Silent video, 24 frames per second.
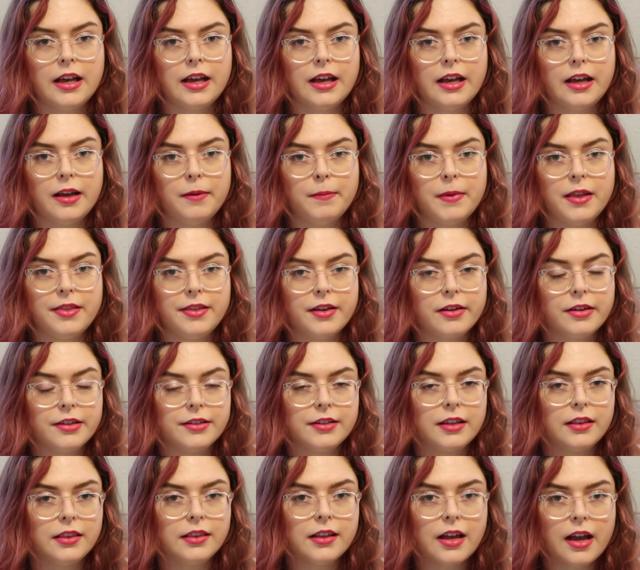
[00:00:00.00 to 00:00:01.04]
Um, there is
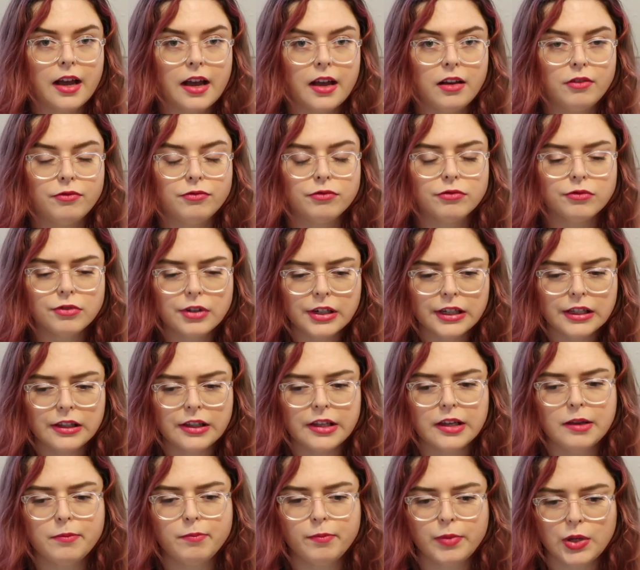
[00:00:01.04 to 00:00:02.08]
a lot of
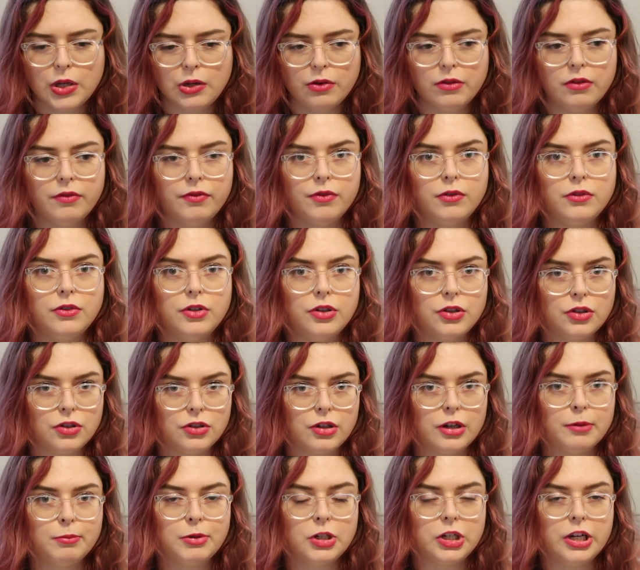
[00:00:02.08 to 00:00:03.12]
really beautiful
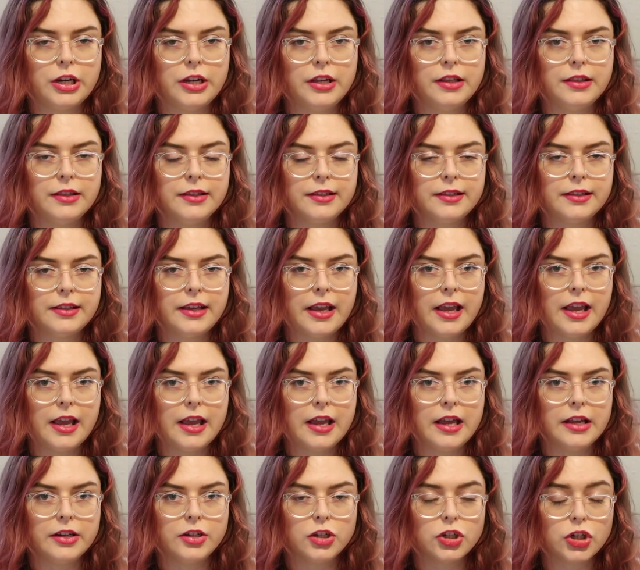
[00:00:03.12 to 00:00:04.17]
descriptions
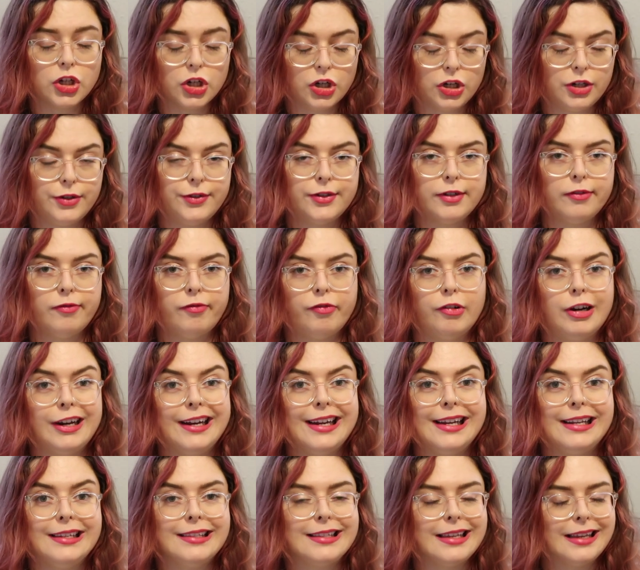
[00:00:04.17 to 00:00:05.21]
and turns of
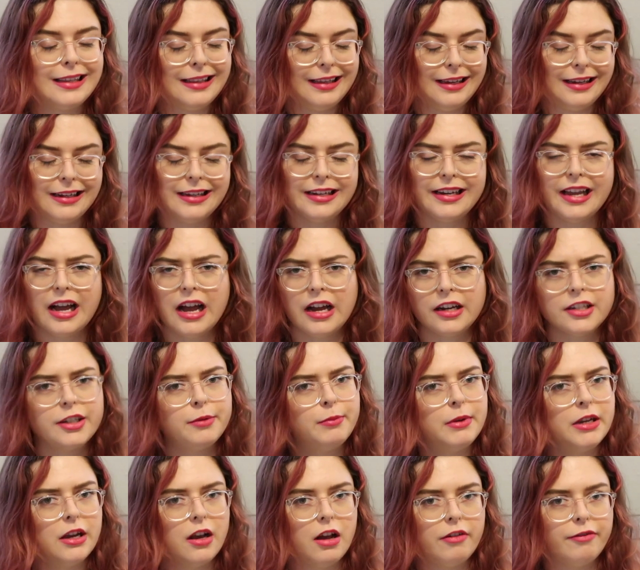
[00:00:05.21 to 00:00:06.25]
phrase that like knocked
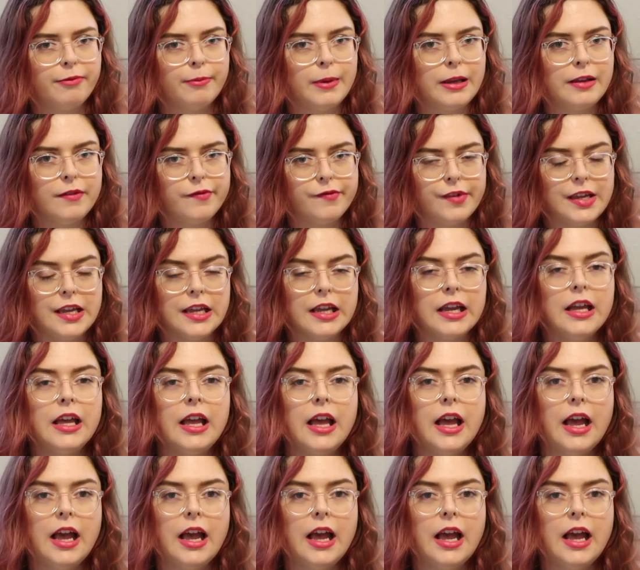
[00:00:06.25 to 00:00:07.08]
me off my feet.